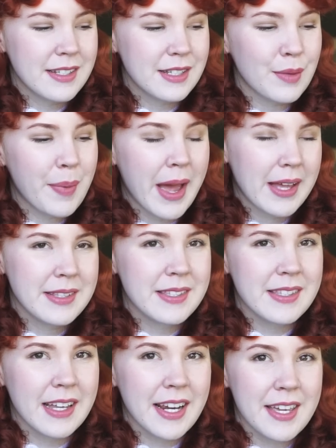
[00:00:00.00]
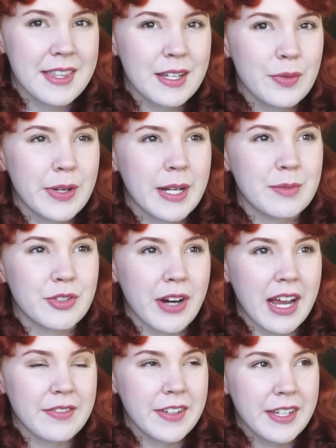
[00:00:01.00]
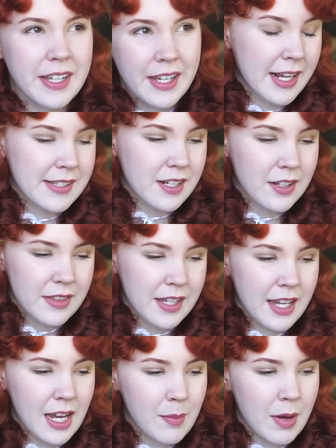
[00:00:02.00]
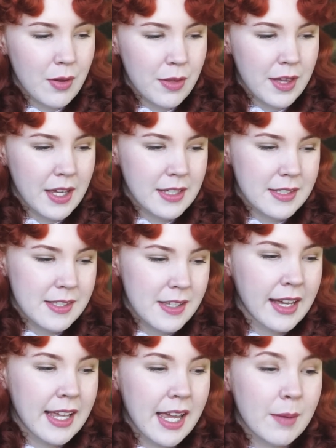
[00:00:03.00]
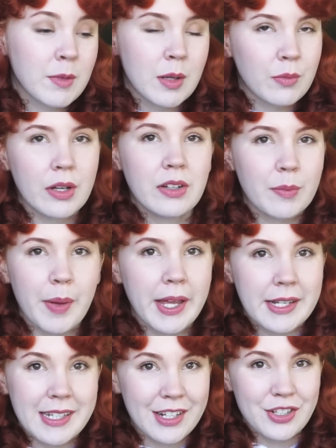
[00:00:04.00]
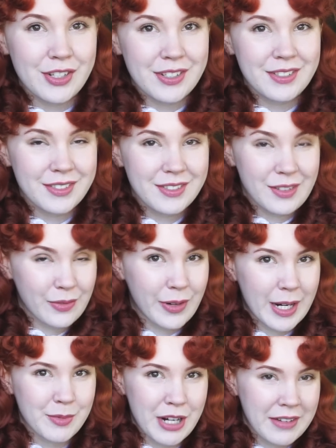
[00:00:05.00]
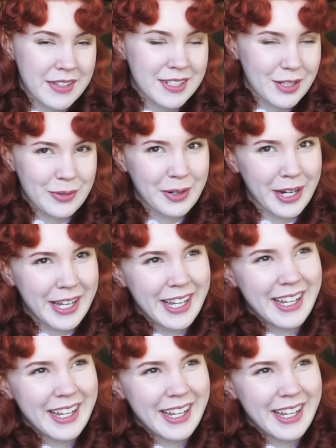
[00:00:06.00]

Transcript: depends. Like, I think when I'm driving and I start thinking about things, I am completely paying attention when I'm driving, don't worry.